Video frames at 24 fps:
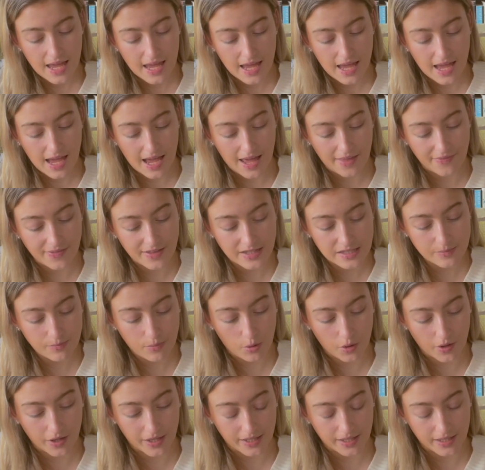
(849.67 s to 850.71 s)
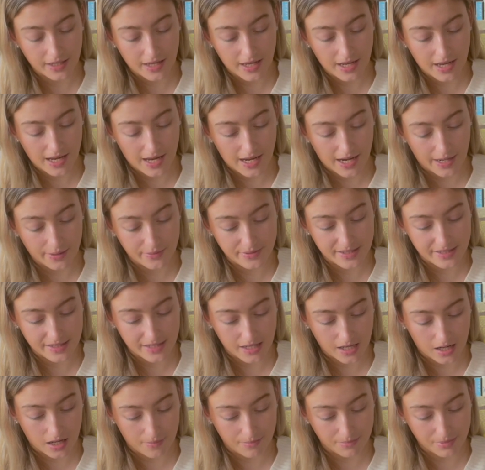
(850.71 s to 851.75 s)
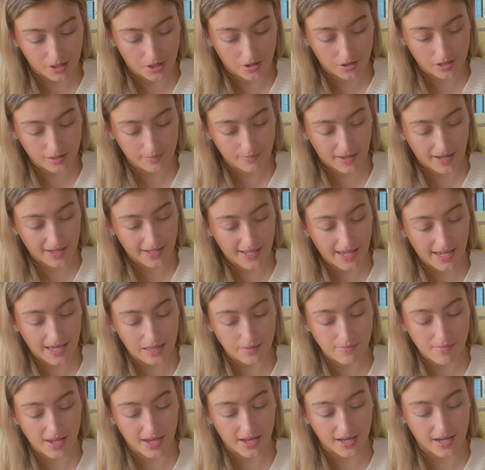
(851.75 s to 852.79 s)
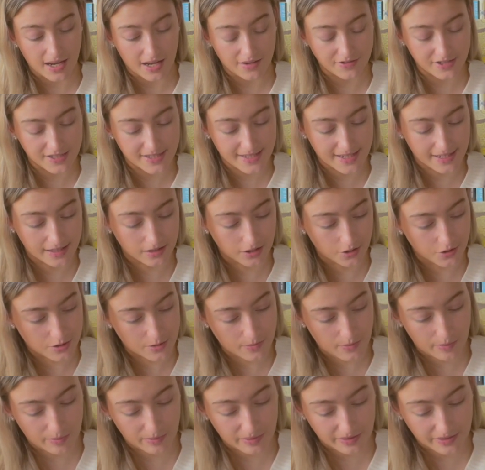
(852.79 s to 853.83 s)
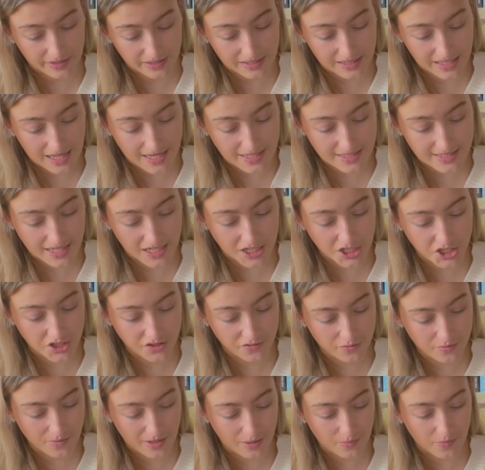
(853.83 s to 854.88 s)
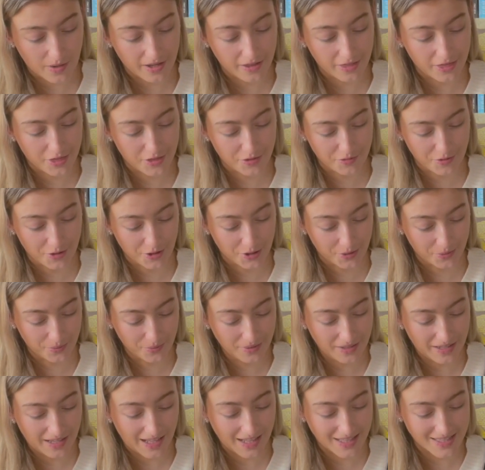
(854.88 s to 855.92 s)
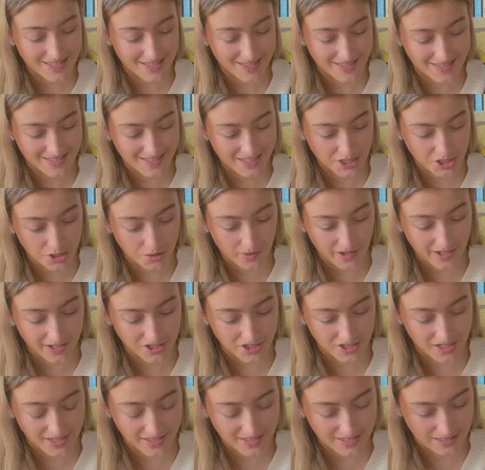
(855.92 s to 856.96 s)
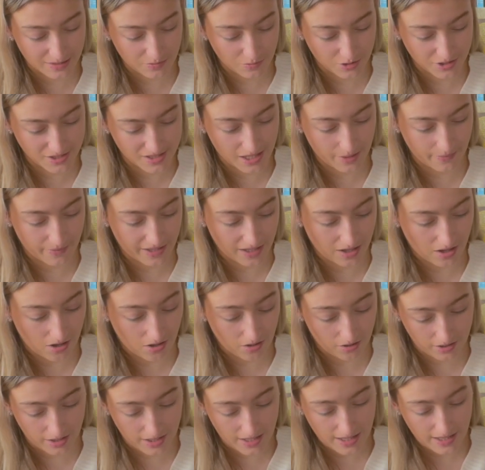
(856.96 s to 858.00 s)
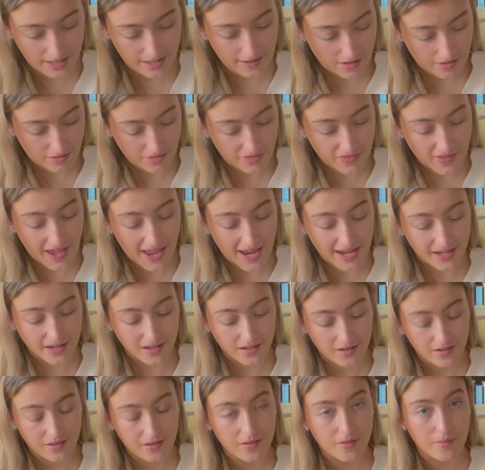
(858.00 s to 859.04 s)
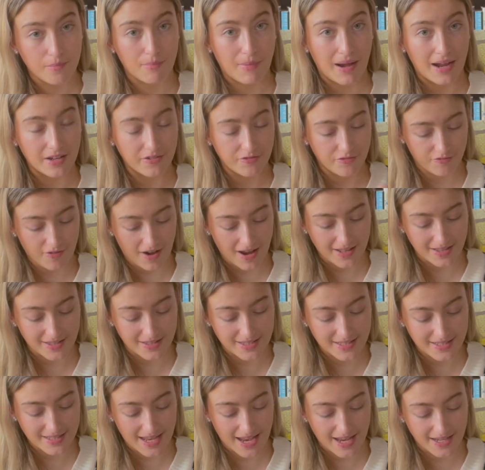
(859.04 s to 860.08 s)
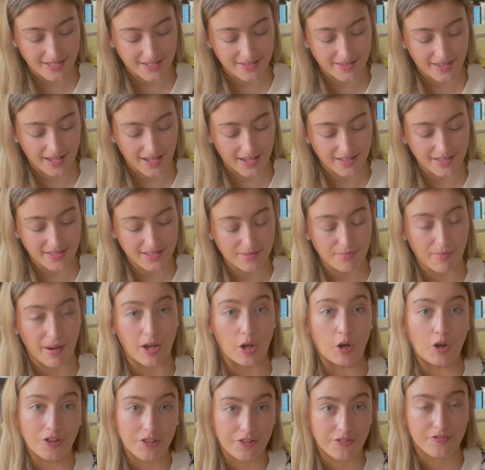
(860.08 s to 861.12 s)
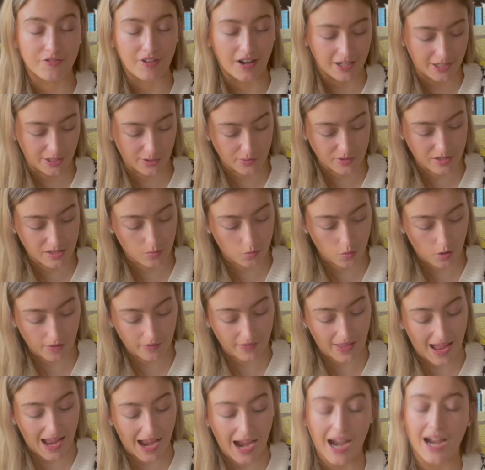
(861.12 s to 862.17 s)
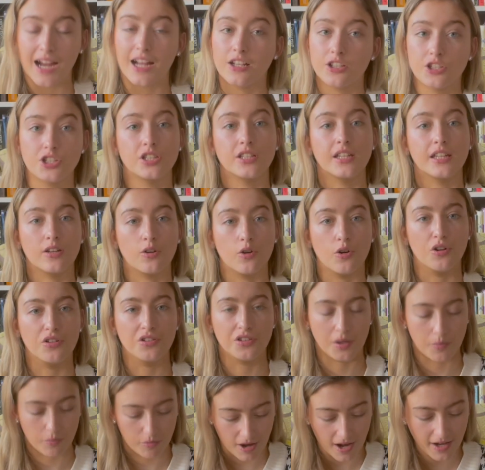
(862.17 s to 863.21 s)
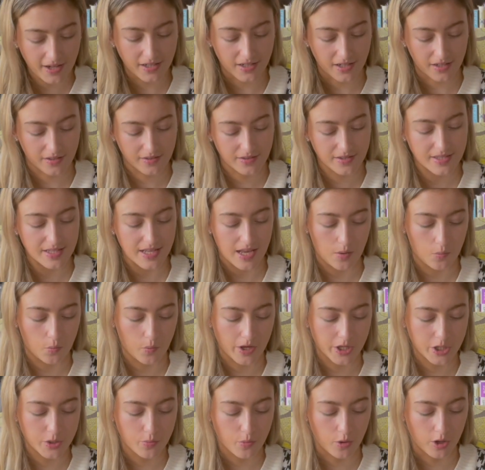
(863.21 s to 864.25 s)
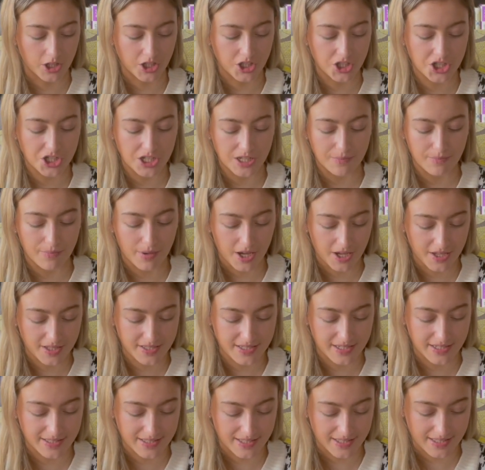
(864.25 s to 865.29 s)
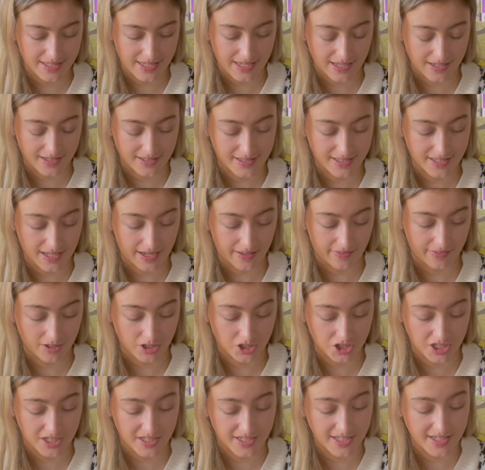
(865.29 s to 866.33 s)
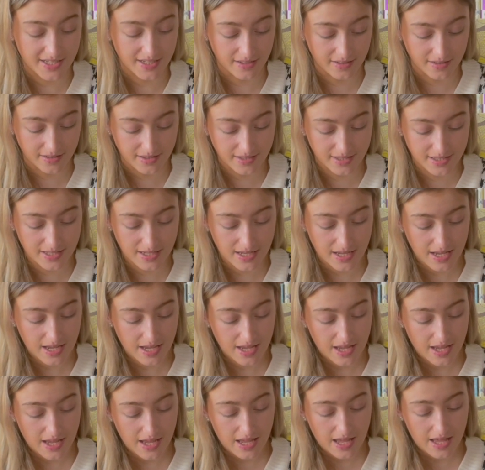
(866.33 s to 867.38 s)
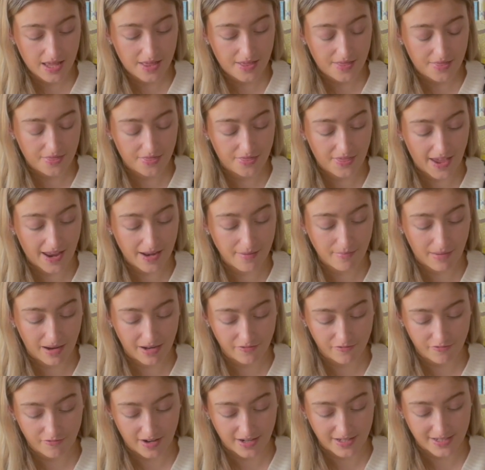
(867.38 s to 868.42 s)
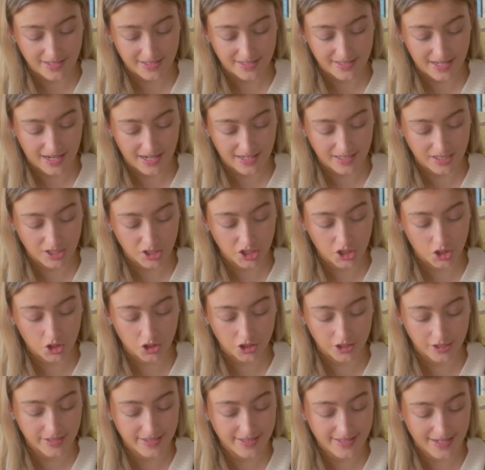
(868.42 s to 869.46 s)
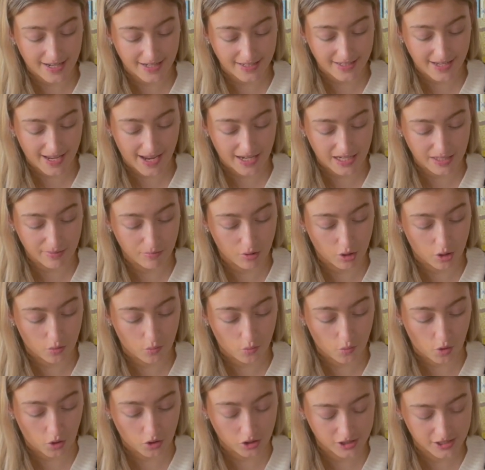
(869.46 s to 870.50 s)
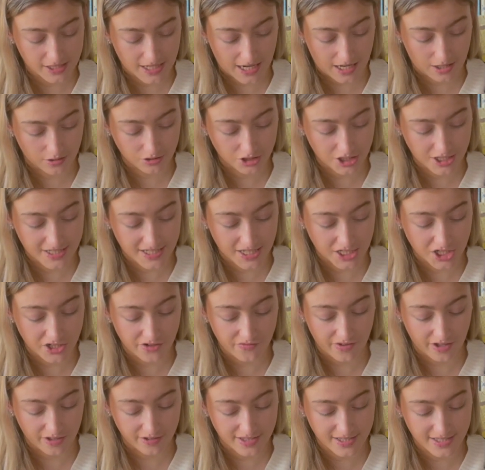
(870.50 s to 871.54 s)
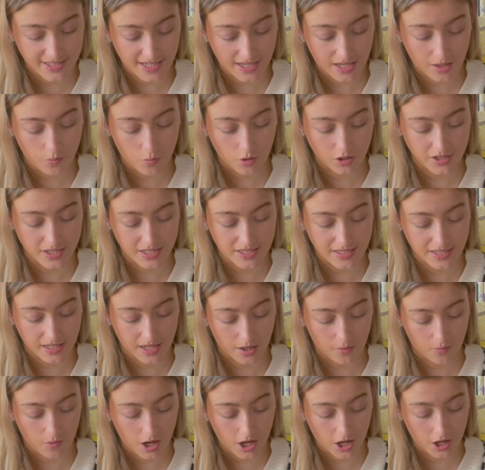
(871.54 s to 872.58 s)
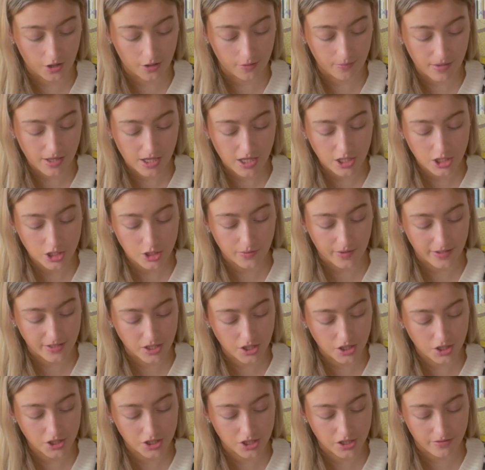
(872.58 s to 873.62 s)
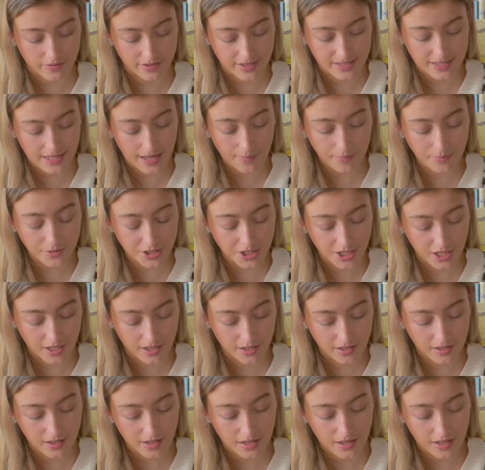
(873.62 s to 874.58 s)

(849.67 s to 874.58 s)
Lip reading: At this point, I was in the art block, but I came in after seeing loads of people in the class. I shoved my way through into the situation, asking what's going on. Then my friend said that my other friend was the one that actually called her pregnant, at which point she burst into tears saying that she didn't. Then my friend decided she couldn't stand it anymore and walked out. She said she felt sick and wanted to go home, so I took her to the reception,